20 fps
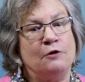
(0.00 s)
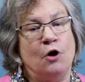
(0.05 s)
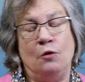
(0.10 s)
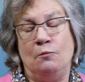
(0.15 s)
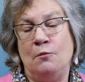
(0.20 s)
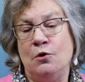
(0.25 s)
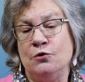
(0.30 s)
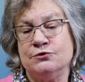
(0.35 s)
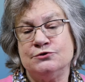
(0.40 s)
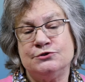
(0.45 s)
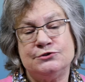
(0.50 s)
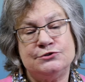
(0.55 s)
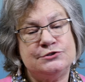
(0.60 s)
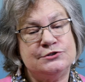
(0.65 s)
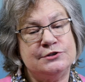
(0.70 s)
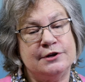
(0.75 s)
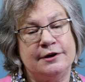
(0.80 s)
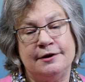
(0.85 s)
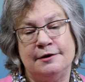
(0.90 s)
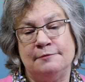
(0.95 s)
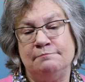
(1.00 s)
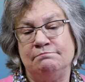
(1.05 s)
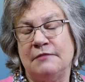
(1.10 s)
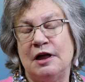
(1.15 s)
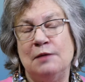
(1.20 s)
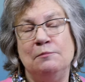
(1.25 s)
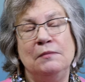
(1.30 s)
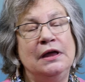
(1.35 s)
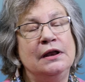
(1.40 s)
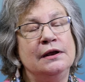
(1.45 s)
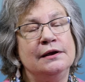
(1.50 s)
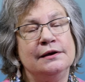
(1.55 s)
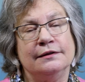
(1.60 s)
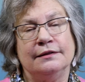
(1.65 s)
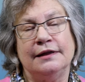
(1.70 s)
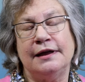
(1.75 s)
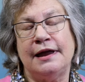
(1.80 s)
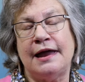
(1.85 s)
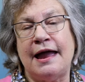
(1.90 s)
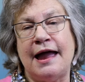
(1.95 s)
almost
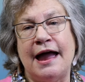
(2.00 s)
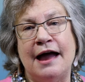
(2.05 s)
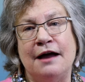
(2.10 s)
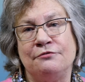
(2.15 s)
immediately